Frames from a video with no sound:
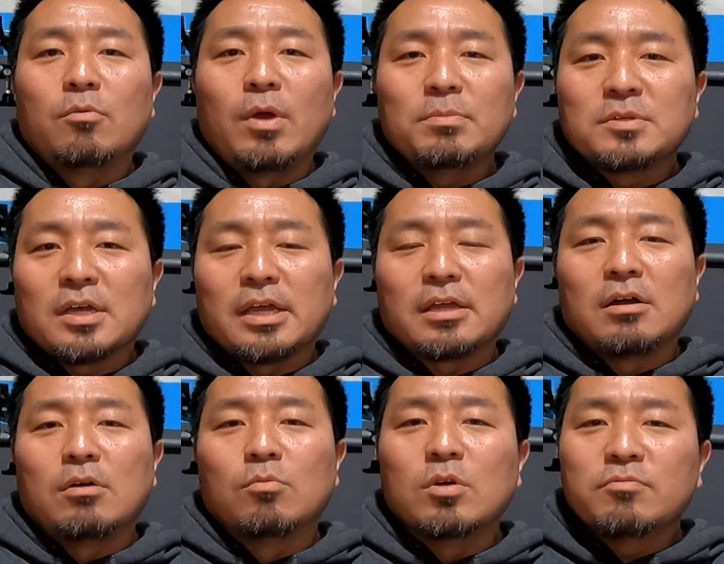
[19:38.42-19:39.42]
website
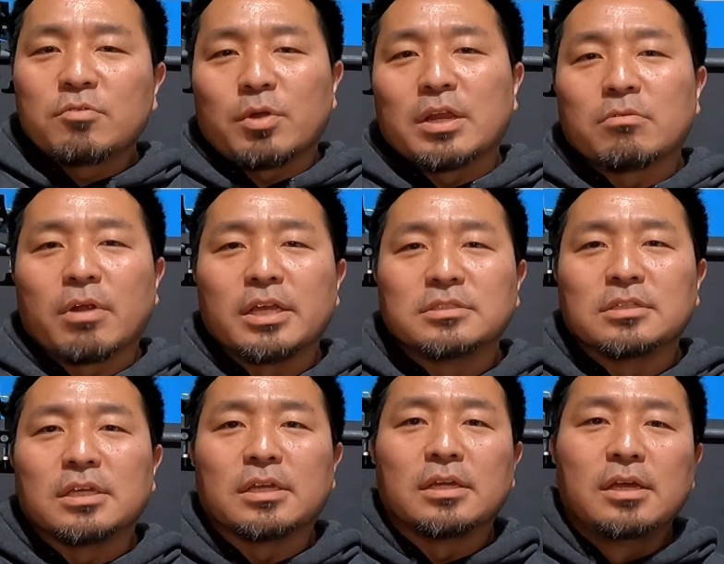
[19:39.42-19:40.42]
called Wolf Creek
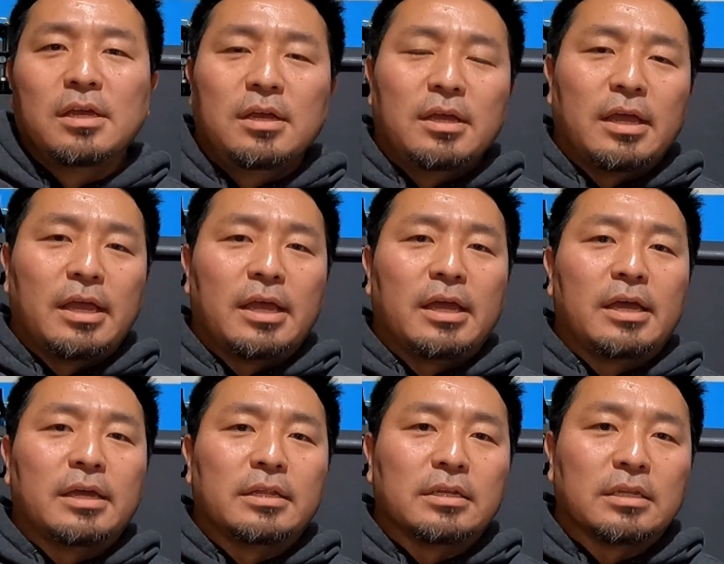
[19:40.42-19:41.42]
Racing.
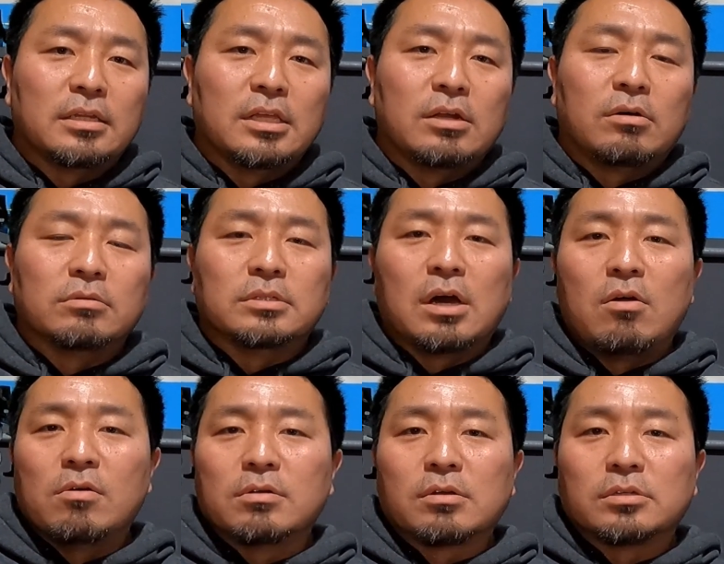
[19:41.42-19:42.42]
And, the
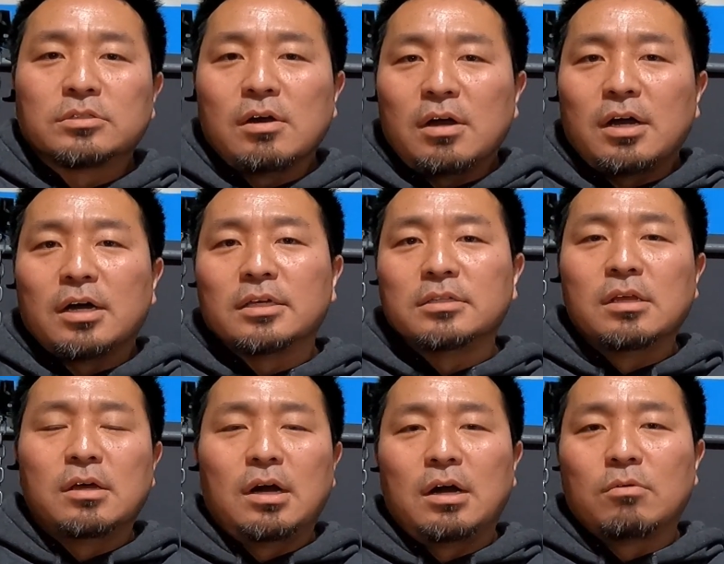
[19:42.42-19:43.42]
owner,
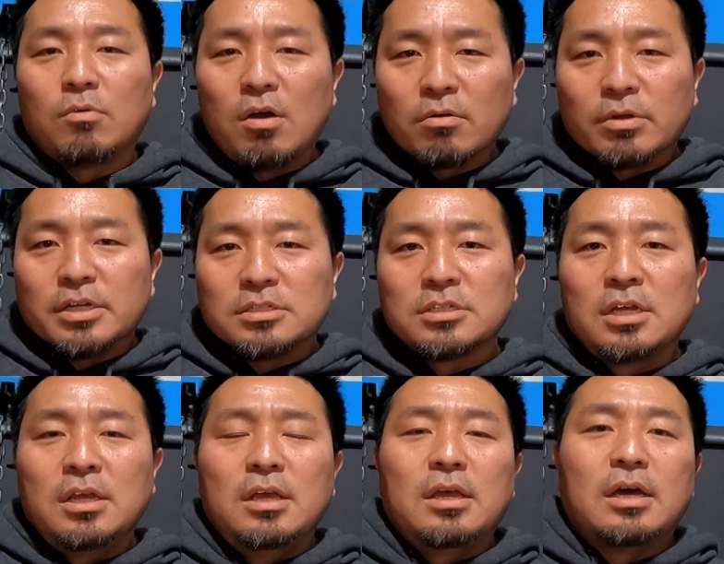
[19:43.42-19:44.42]
Todd Walrich,
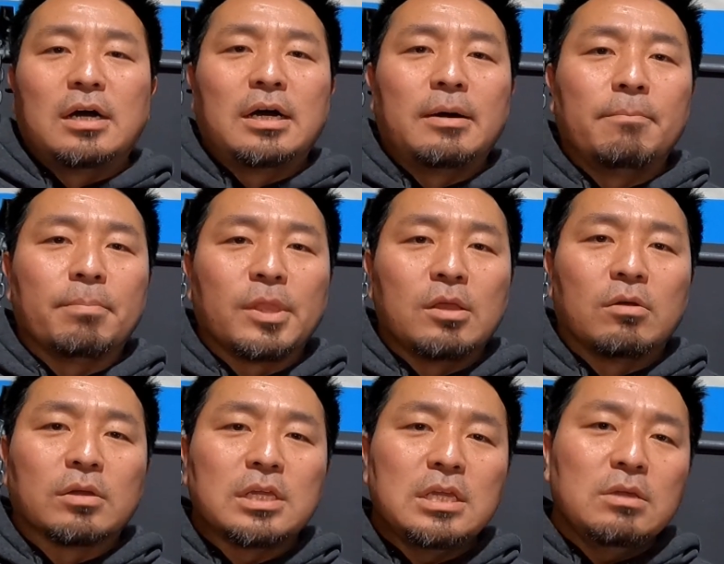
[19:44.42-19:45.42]

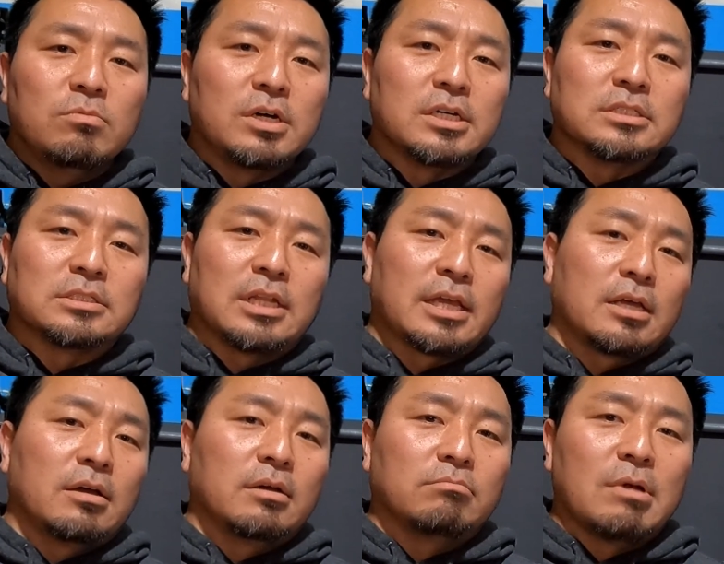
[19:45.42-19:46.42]
he was
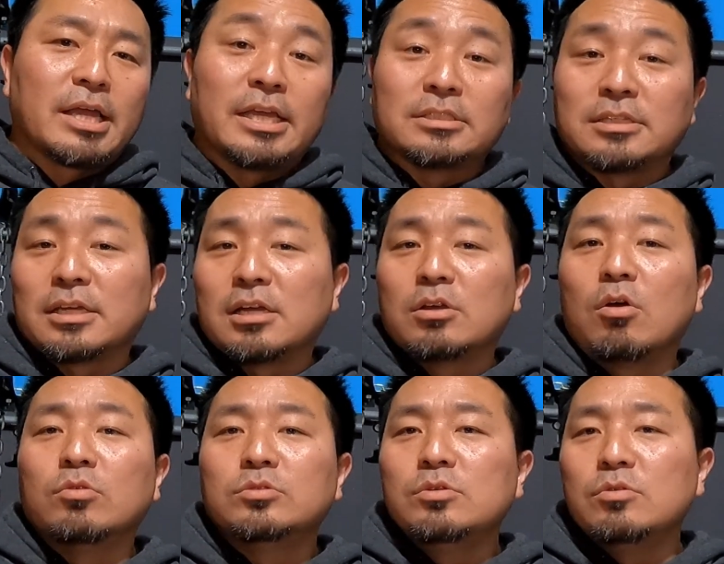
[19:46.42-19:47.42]
like a
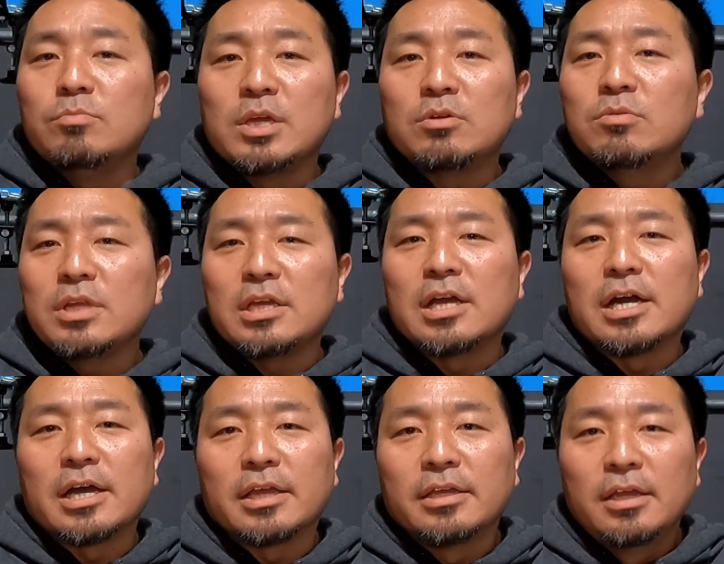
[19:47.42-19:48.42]
go-to Mikuni
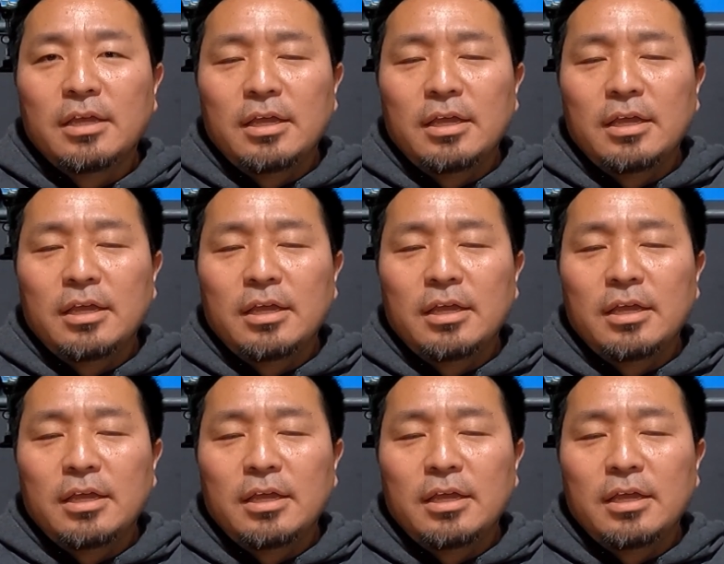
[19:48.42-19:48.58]
guy.